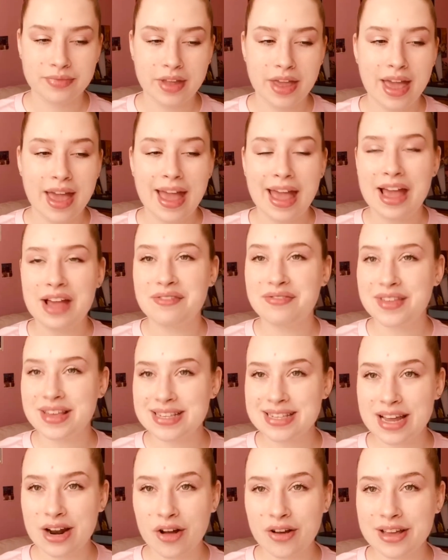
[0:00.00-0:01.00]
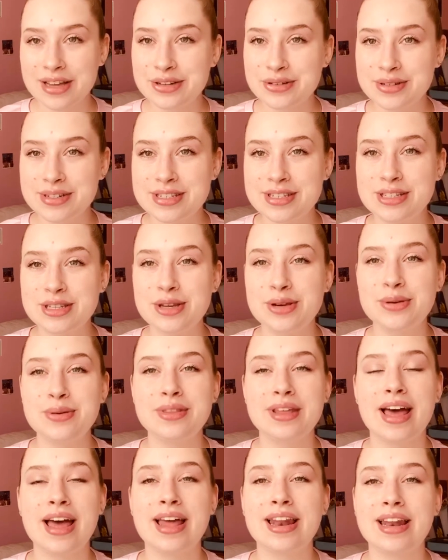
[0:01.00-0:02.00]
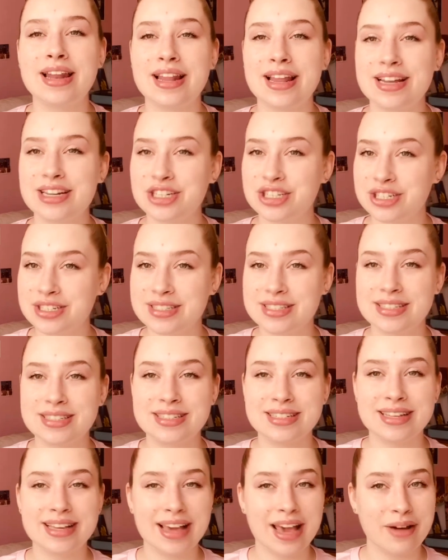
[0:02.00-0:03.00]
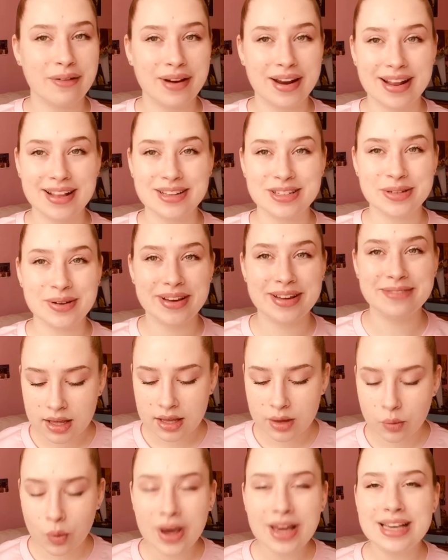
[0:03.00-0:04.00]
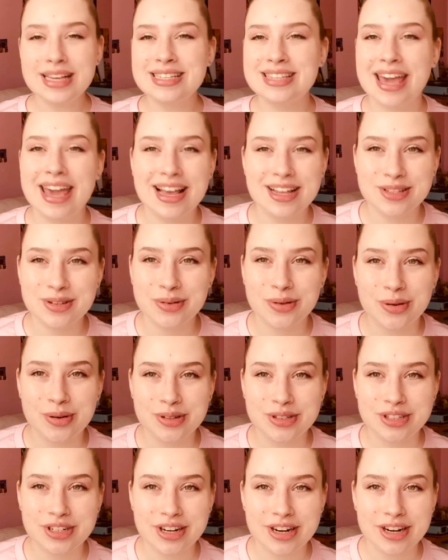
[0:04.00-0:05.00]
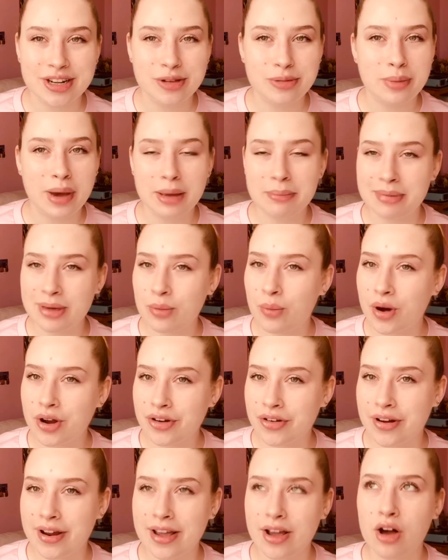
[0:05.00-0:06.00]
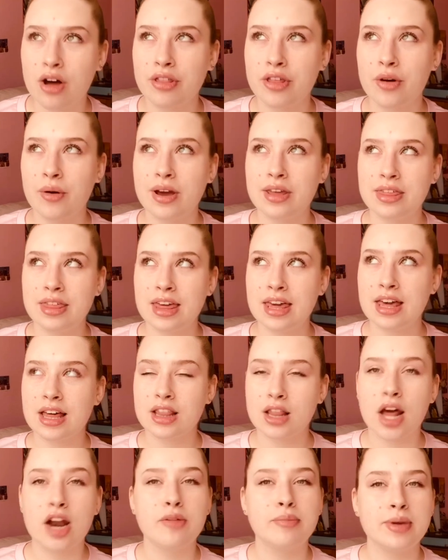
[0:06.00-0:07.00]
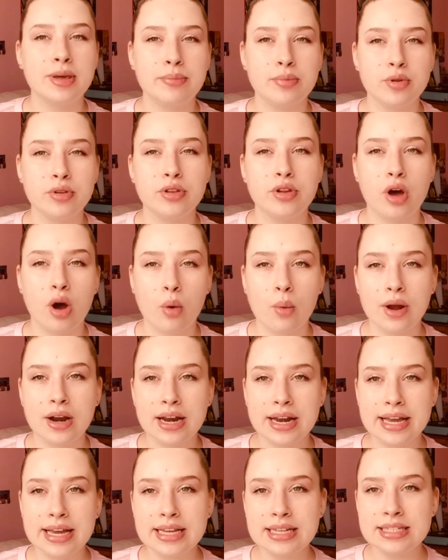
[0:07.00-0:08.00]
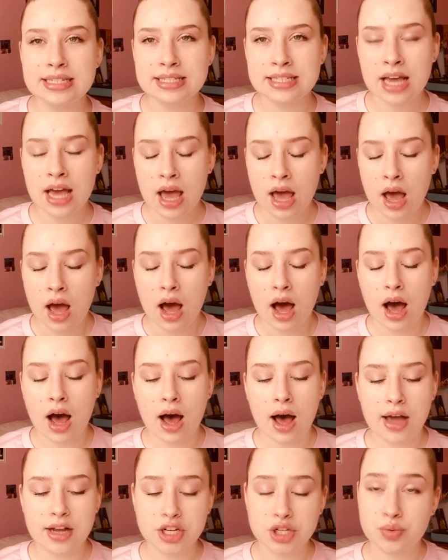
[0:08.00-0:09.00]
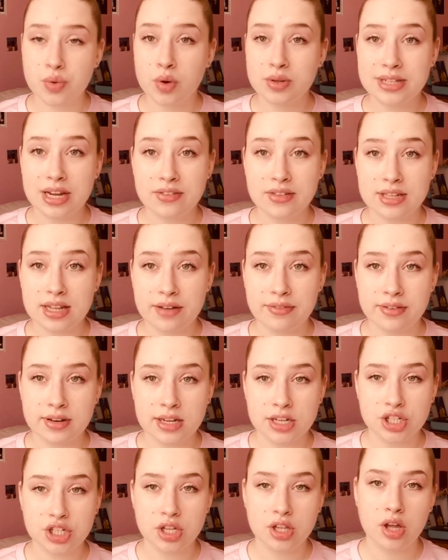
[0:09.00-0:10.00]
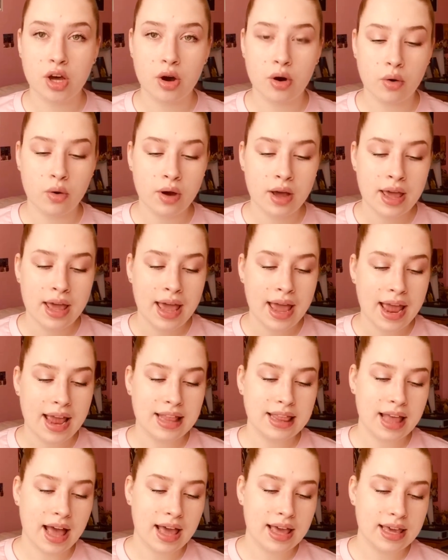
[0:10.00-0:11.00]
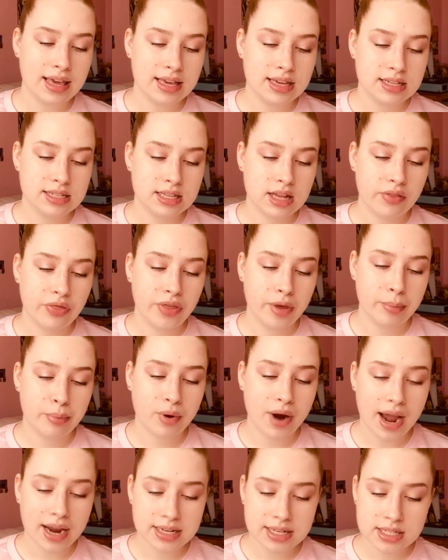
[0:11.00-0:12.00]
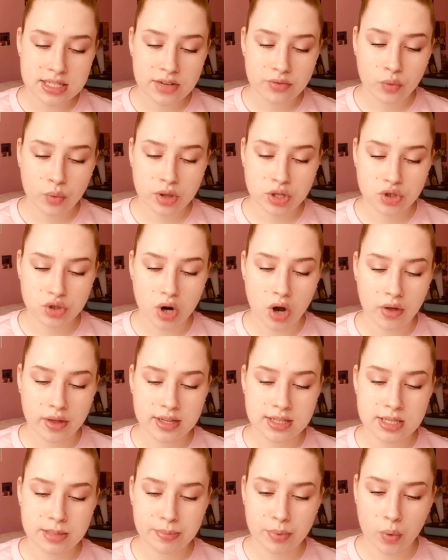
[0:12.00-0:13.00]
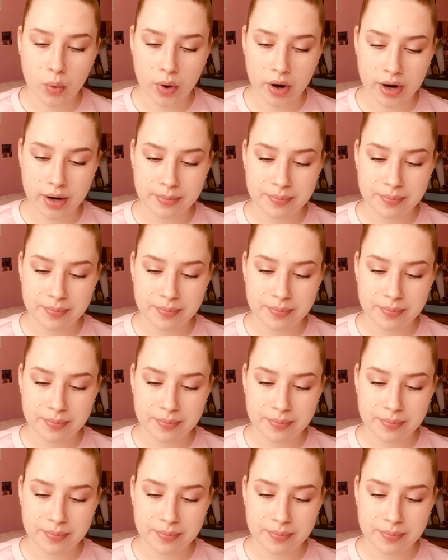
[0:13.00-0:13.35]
if this at all interests you, then let's just get right into it. What is cancel culture, you might be wondering, although I think a lot of people know what it is. I just wrote down the definition though, and that is the practice of withdrawing support,